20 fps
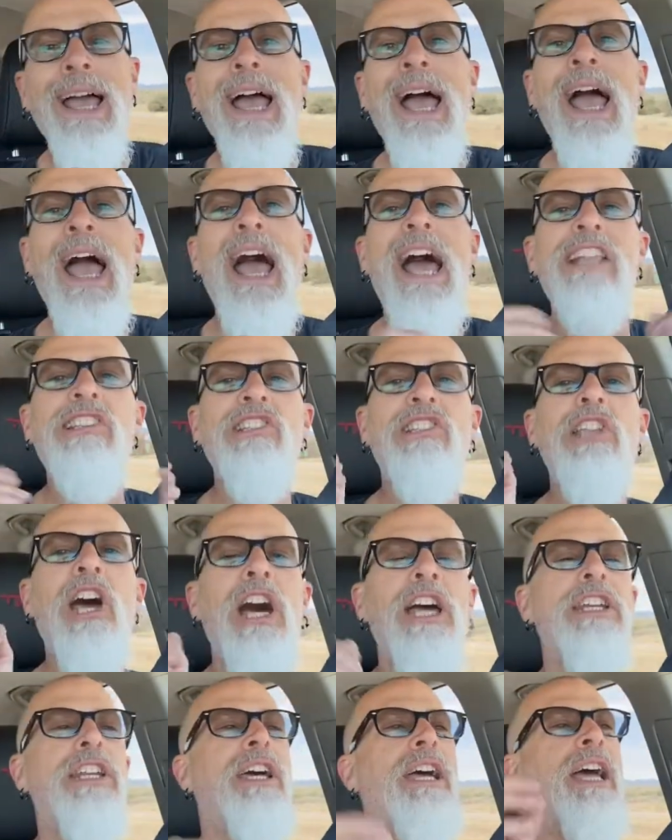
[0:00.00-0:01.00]
has
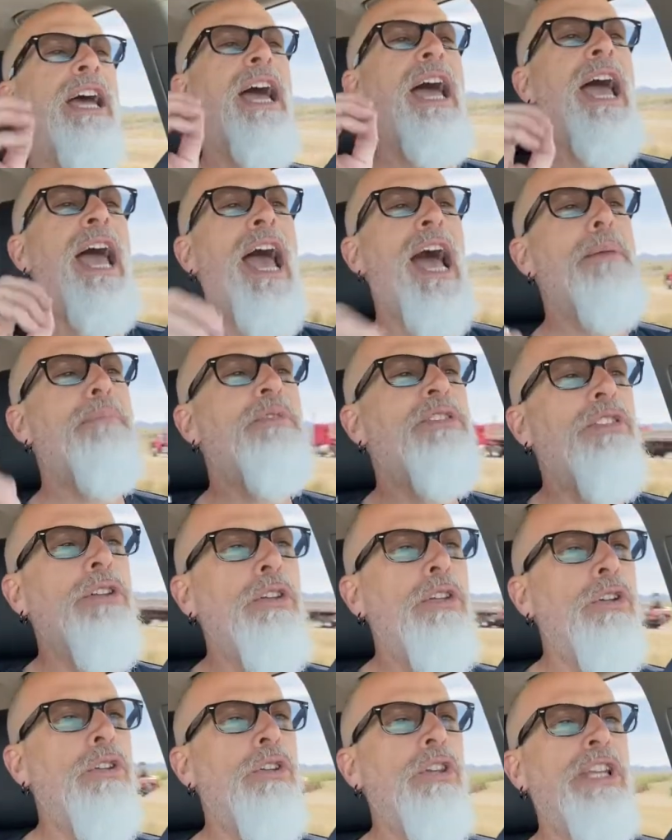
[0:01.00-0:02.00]
done
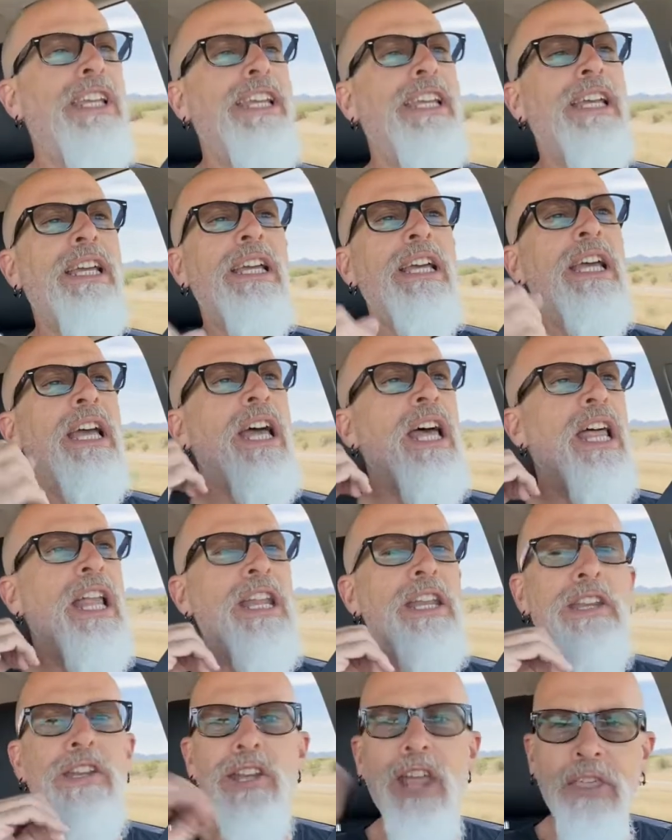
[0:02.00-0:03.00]
absolutely
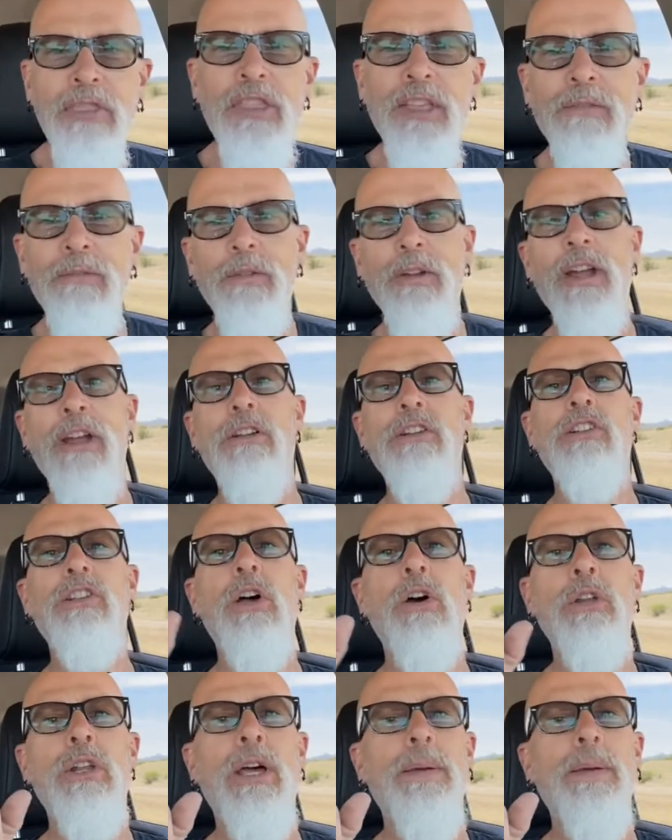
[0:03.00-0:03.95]
nothing for Arizona.